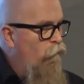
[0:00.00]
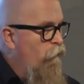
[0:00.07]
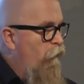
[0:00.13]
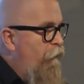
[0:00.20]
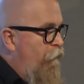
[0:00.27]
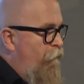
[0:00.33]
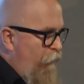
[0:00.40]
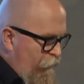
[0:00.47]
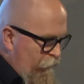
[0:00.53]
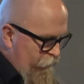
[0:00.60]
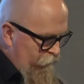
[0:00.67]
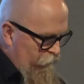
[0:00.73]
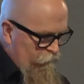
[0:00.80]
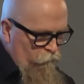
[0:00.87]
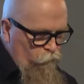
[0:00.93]
right? And that
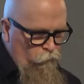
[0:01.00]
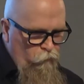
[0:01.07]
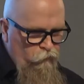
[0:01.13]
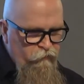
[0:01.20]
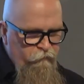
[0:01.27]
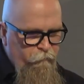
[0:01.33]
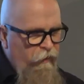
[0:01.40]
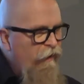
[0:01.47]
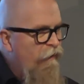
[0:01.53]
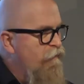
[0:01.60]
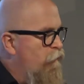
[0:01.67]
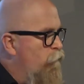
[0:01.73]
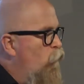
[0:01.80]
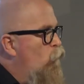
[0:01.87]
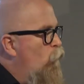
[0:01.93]
is that the worst
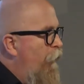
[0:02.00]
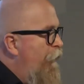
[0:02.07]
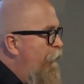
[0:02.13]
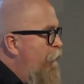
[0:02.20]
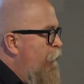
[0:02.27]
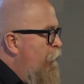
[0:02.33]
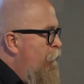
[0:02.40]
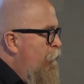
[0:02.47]
possible way